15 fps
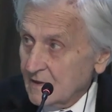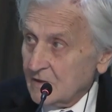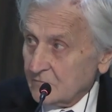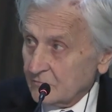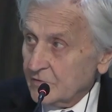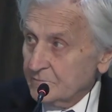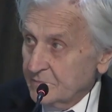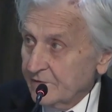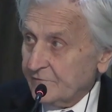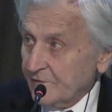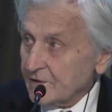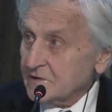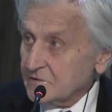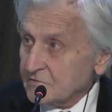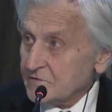would be
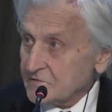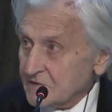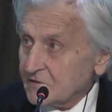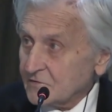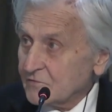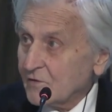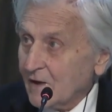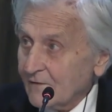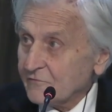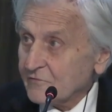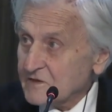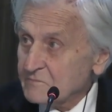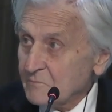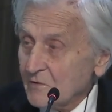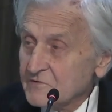very interesting to have
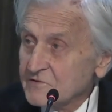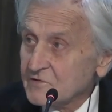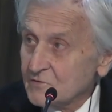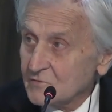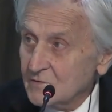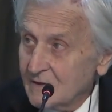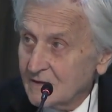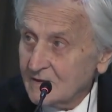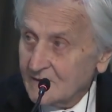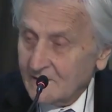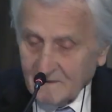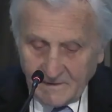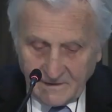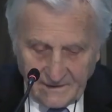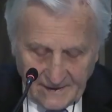response to
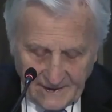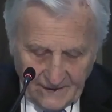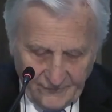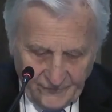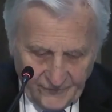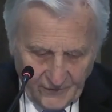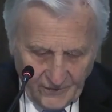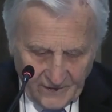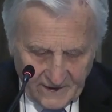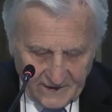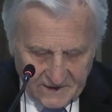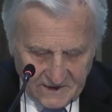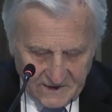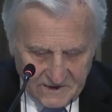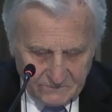if it
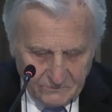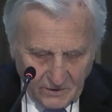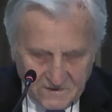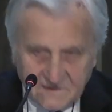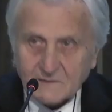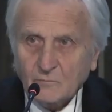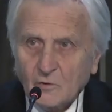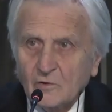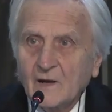is possible.